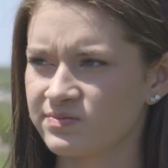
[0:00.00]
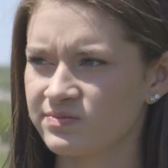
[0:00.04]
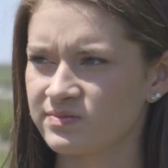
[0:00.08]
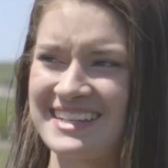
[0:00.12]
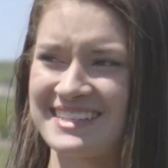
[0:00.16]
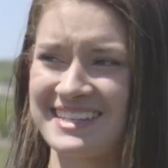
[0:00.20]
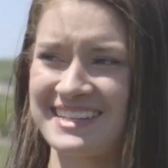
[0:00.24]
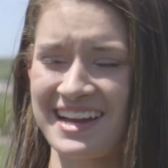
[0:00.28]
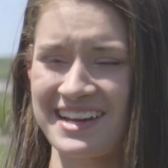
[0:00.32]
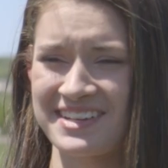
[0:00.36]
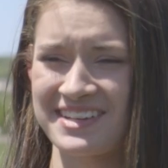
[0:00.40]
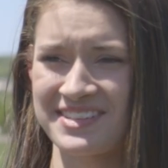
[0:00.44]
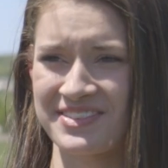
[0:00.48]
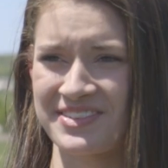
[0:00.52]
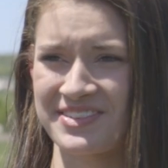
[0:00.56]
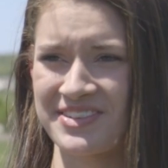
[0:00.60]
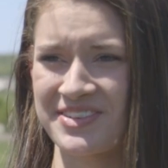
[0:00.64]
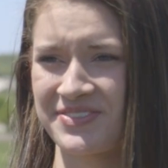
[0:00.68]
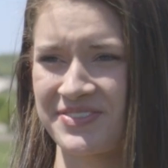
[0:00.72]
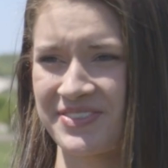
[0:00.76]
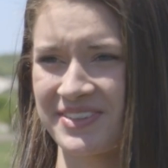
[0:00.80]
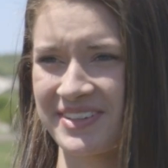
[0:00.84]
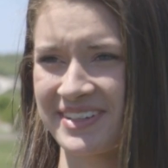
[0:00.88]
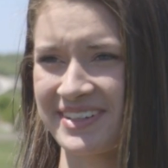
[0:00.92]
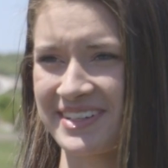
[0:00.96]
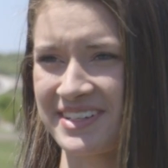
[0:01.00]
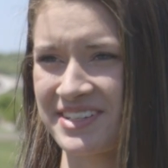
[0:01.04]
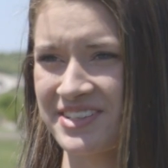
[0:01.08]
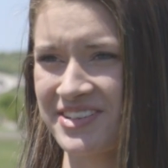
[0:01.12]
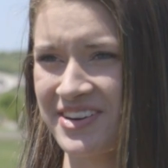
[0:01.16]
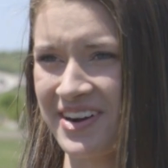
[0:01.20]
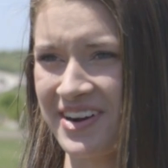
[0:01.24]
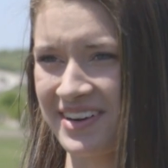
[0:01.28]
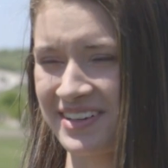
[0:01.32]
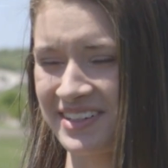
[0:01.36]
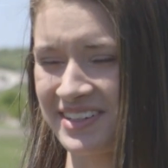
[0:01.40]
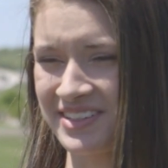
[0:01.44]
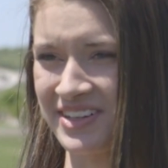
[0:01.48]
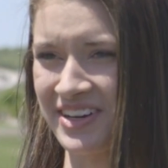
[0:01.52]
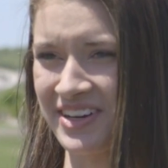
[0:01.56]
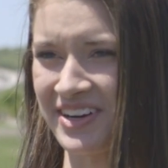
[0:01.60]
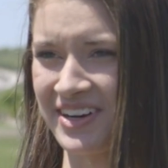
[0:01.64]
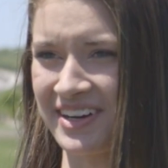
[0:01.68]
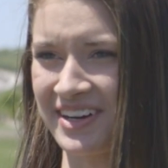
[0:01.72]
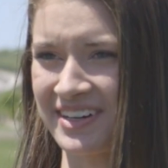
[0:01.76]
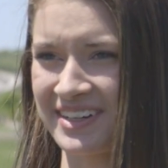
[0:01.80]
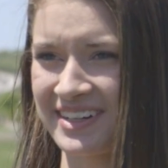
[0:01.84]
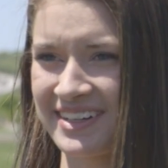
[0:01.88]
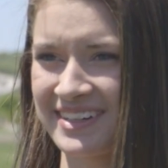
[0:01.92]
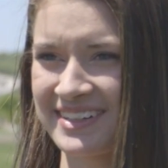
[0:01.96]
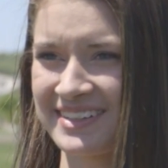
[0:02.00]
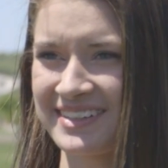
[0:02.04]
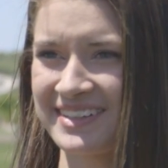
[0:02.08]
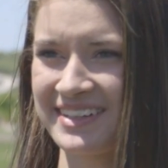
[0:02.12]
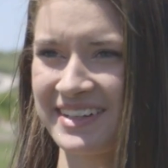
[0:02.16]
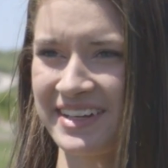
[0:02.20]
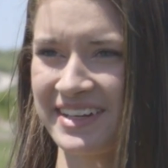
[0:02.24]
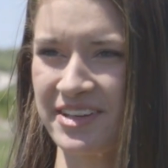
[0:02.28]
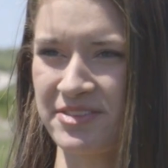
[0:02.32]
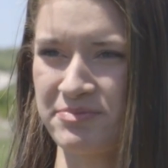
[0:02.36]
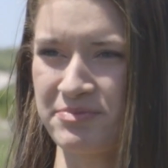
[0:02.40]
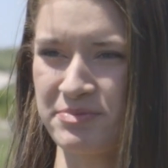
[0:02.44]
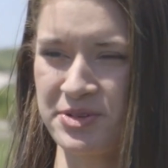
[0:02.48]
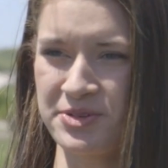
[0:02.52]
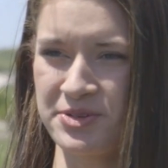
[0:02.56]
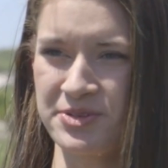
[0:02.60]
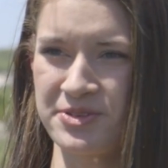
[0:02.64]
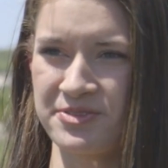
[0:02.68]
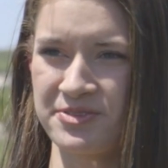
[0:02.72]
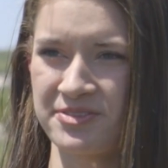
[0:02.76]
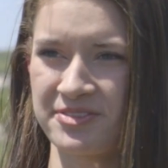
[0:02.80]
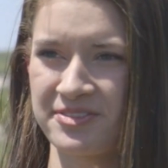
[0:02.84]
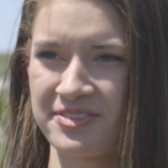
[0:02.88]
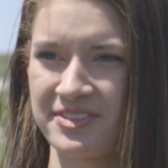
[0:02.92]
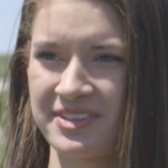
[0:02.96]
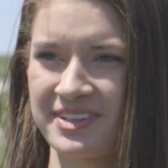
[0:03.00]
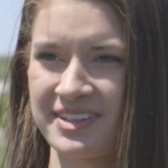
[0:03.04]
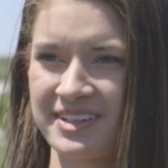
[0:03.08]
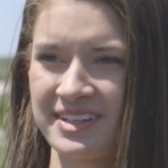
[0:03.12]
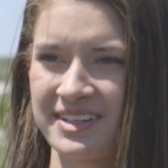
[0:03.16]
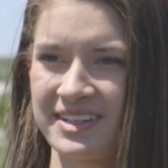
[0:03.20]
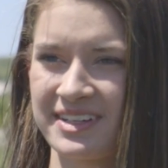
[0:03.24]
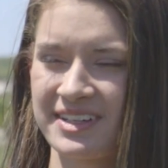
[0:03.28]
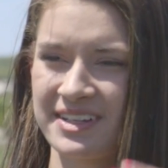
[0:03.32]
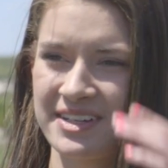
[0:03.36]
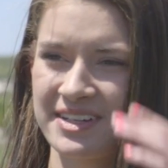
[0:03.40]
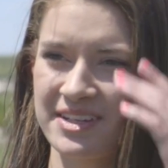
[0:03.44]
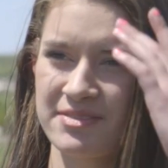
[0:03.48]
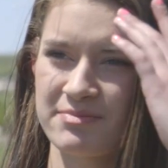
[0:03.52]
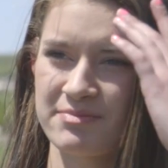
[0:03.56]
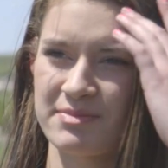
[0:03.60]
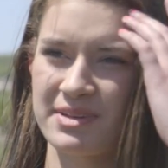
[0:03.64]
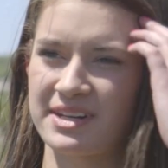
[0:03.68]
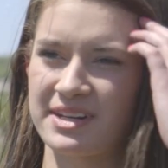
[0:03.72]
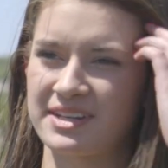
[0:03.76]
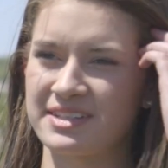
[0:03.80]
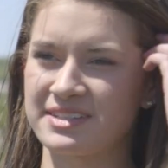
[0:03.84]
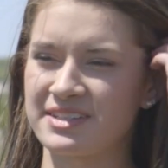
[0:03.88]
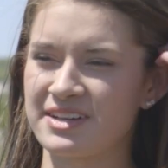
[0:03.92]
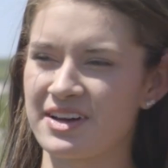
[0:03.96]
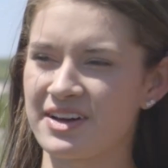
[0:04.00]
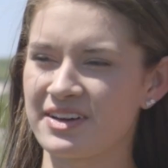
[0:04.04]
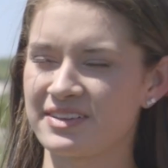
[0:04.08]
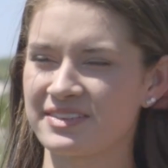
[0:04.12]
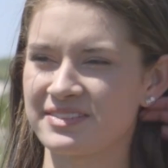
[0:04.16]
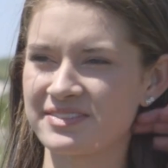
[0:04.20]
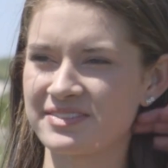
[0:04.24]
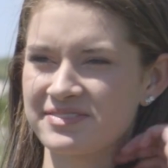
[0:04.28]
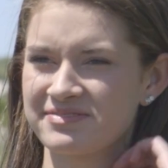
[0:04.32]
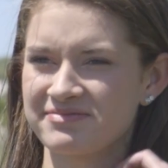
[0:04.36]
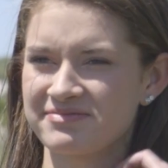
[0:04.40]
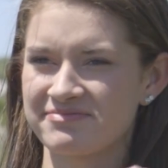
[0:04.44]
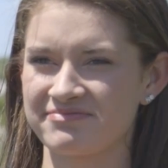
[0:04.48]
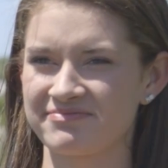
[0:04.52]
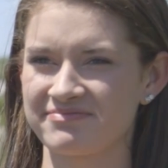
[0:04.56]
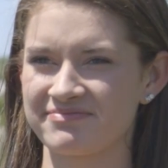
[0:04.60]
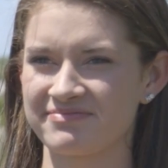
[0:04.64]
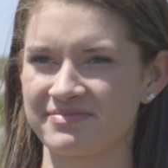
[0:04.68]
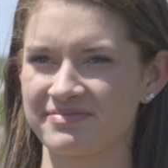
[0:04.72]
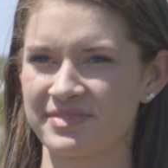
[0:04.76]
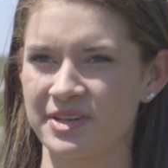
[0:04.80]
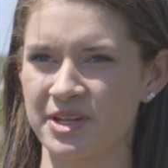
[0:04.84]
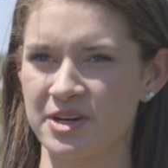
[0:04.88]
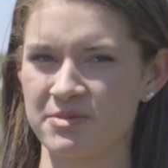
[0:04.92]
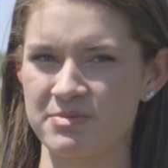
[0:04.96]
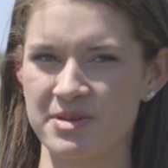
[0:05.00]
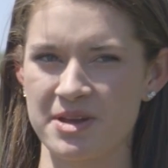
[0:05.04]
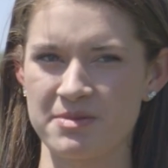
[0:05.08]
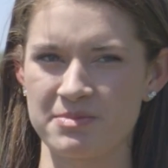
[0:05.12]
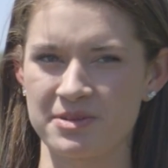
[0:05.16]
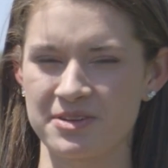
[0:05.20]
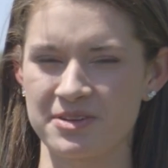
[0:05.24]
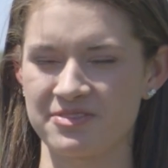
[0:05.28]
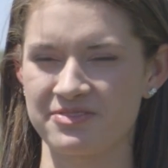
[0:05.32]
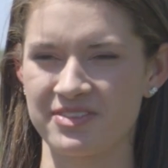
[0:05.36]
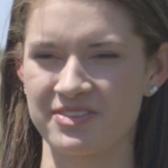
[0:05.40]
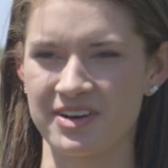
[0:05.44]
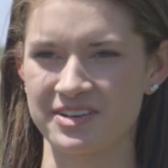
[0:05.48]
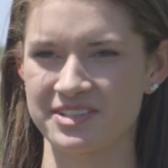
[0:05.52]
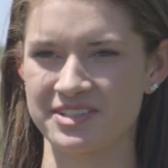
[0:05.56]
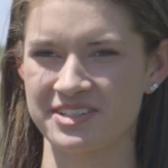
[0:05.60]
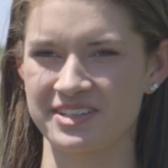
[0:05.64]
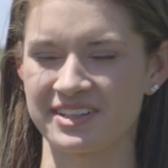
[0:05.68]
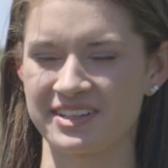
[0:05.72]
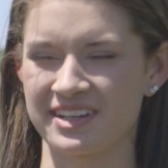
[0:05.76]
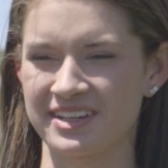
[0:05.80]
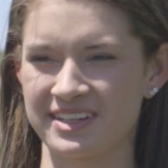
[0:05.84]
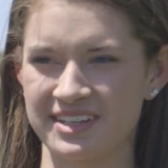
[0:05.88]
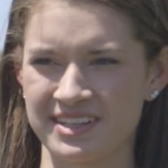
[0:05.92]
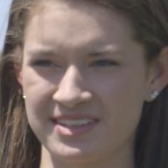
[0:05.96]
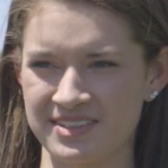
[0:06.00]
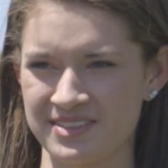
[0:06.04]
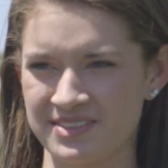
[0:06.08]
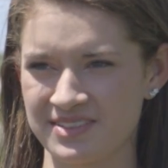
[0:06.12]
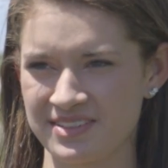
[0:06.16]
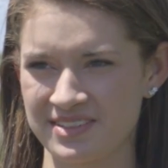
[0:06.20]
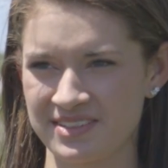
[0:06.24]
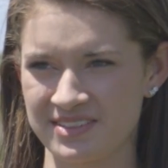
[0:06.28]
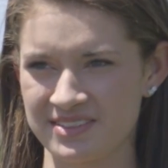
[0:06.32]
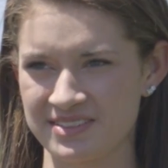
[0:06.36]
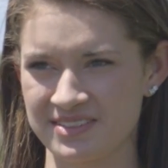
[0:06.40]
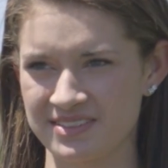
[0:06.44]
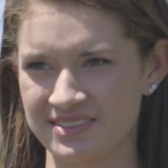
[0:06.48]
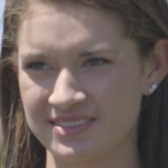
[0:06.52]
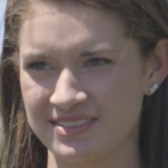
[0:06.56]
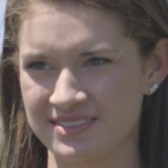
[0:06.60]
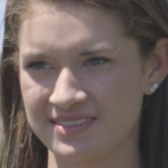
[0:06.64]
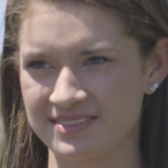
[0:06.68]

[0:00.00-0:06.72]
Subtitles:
His eyes are open, he's trying to talk and move, but he's not gonna be able to function like he used to.